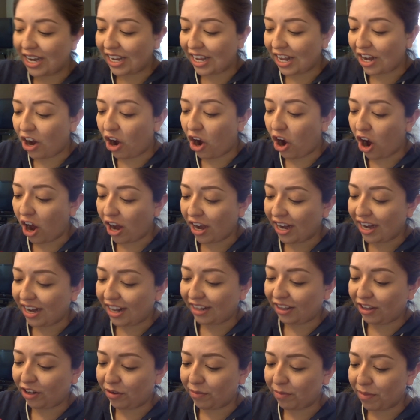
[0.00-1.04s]
to get on it
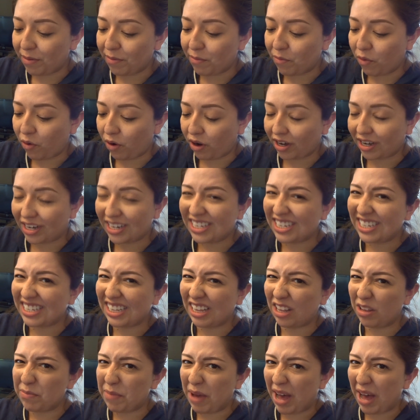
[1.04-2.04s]
a little bit more because he's a little